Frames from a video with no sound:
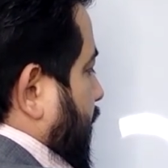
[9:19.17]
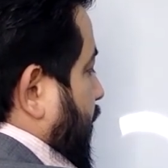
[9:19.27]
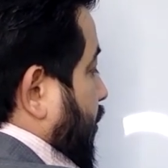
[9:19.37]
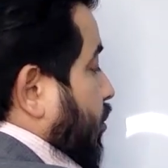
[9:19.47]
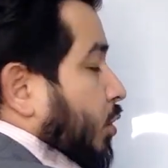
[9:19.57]

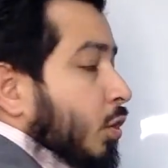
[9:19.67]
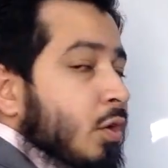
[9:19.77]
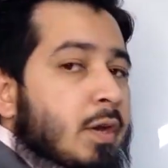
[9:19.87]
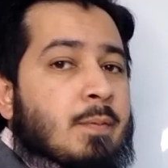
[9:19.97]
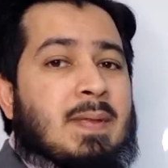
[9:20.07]
you're
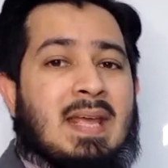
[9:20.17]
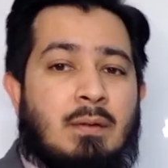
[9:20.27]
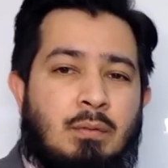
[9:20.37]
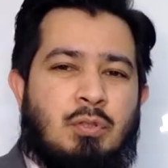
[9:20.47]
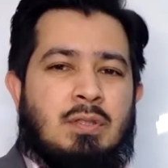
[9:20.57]
going to be
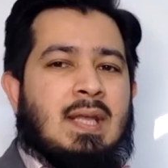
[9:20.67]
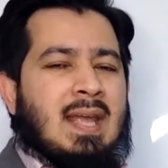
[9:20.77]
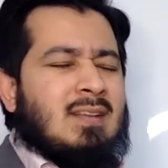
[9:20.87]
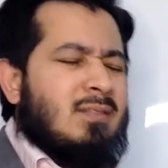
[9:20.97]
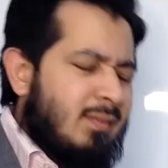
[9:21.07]
able to
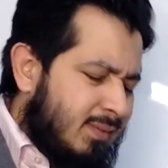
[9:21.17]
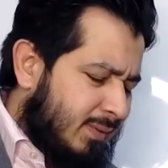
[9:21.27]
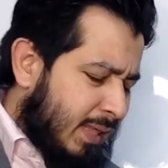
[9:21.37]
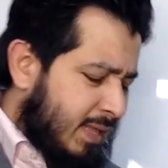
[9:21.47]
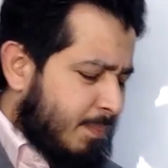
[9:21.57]
take. So
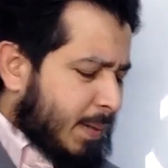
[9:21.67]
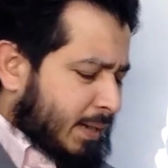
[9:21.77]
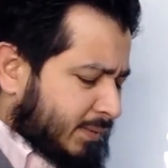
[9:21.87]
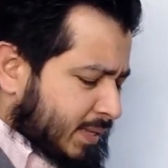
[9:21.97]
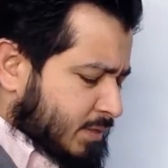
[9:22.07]
think
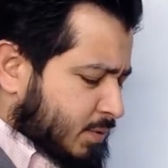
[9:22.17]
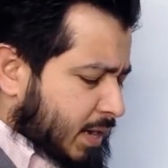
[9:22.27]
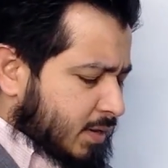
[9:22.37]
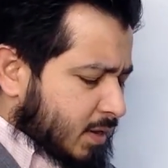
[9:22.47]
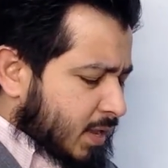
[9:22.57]
about this,
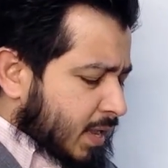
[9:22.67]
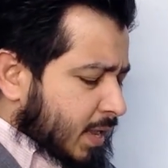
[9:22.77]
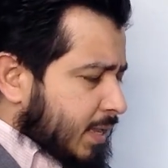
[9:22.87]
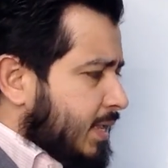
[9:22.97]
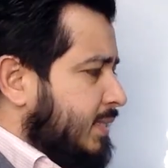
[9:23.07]
right?
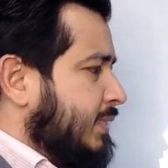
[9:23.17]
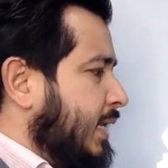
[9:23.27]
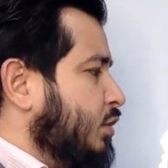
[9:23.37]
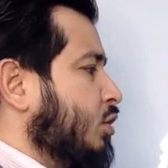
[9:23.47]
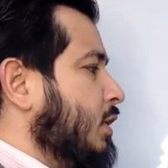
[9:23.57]

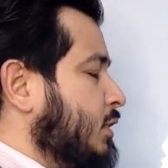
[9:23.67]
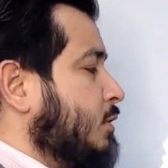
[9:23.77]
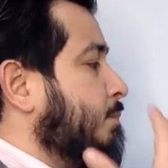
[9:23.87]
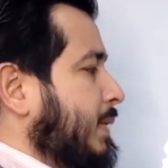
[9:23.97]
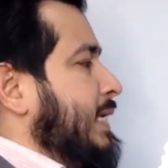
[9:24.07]
Essentially
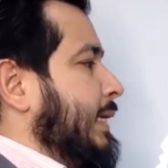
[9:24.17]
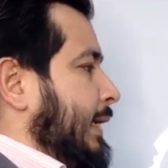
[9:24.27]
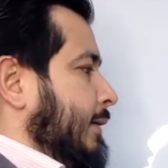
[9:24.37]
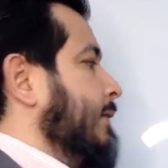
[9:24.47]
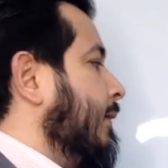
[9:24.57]

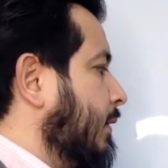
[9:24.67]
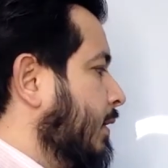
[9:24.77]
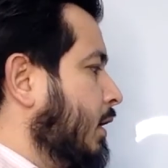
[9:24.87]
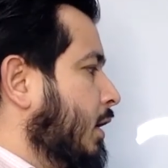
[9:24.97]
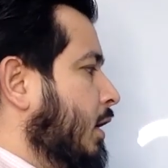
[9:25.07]
speaking,
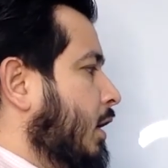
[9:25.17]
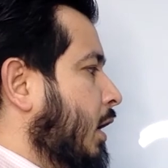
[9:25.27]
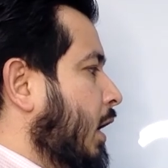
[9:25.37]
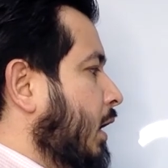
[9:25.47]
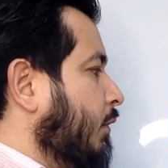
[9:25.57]

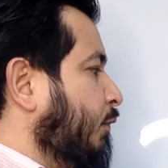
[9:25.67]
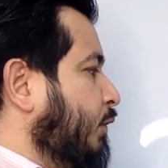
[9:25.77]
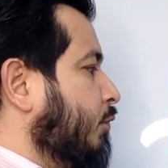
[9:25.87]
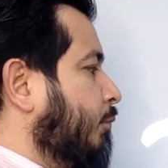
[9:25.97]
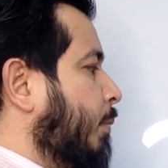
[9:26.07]
if
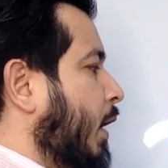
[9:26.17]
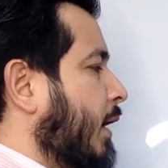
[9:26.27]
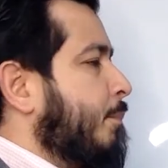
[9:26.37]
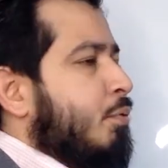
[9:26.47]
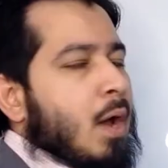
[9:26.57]
you've bought
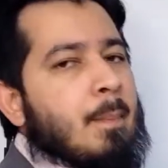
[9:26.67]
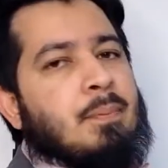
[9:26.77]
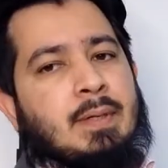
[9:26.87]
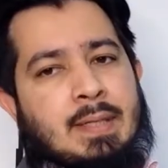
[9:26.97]
a property